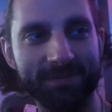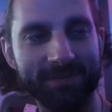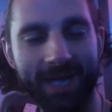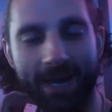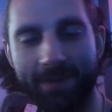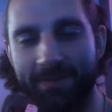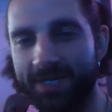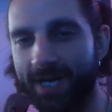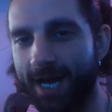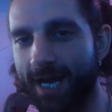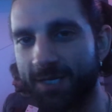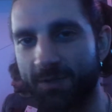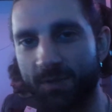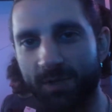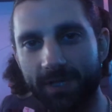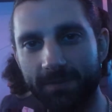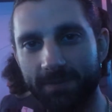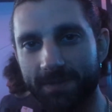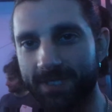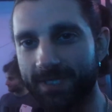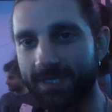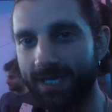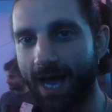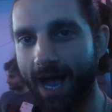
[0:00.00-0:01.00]
sometimes you have
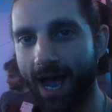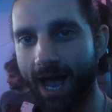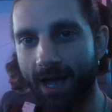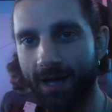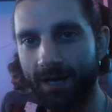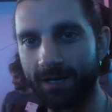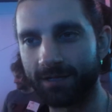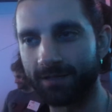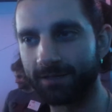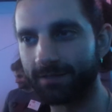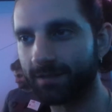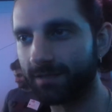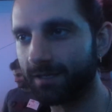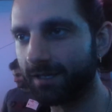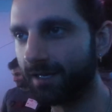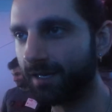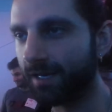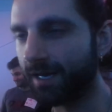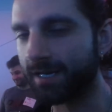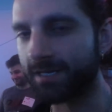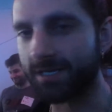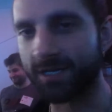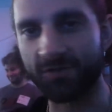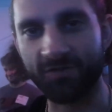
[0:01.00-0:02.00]
some style.
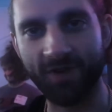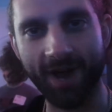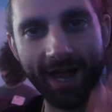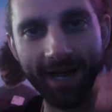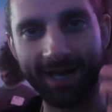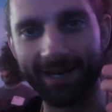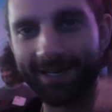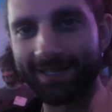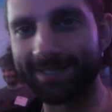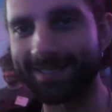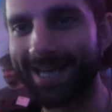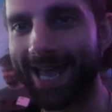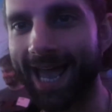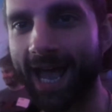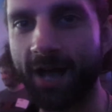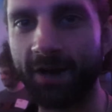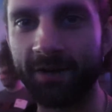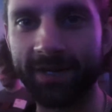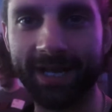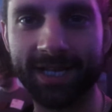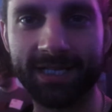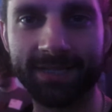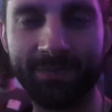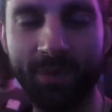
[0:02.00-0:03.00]
Just rocking it
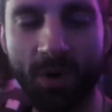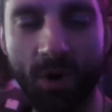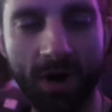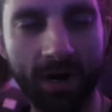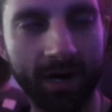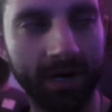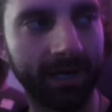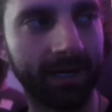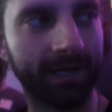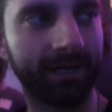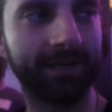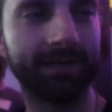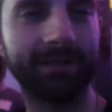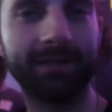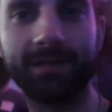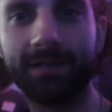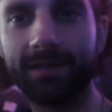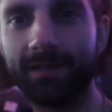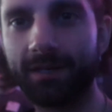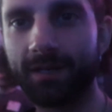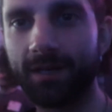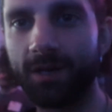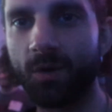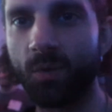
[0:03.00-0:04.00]
down gets boring.
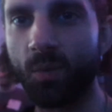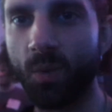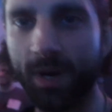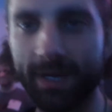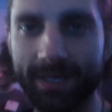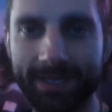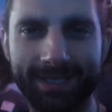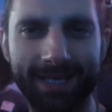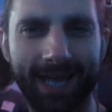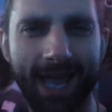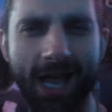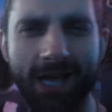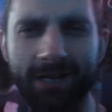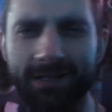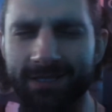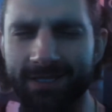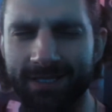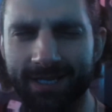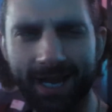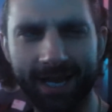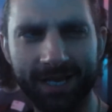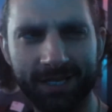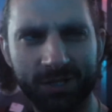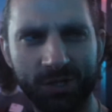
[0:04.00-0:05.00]
One tail
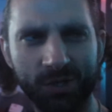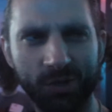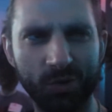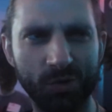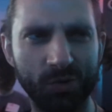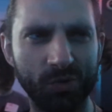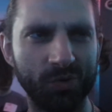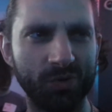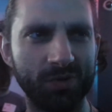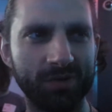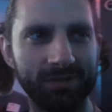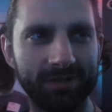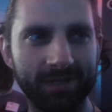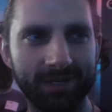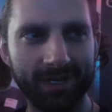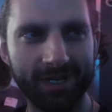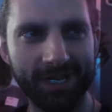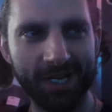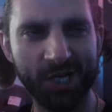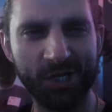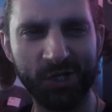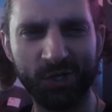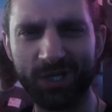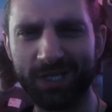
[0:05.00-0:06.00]
is like too
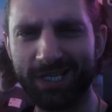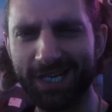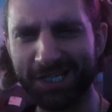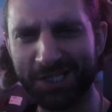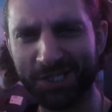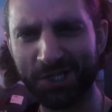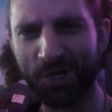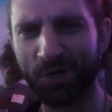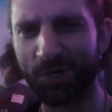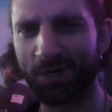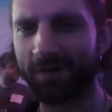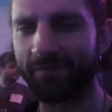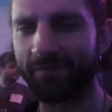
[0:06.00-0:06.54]
traditional,